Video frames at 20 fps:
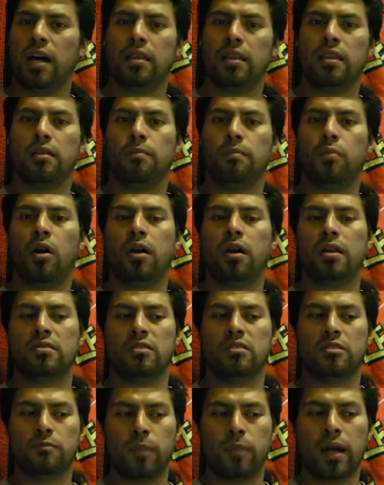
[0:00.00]
I think the
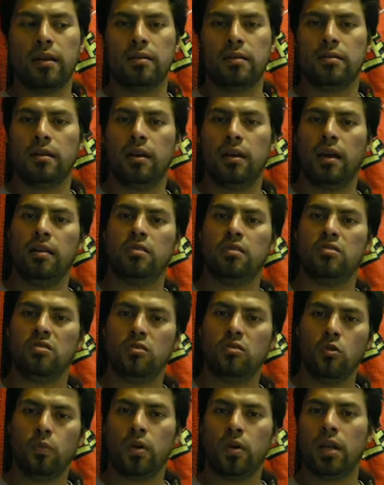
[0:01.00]
parking is suspended today, and
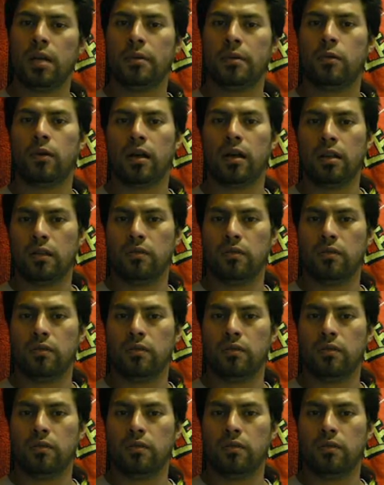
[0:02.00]
this stupid neighborhood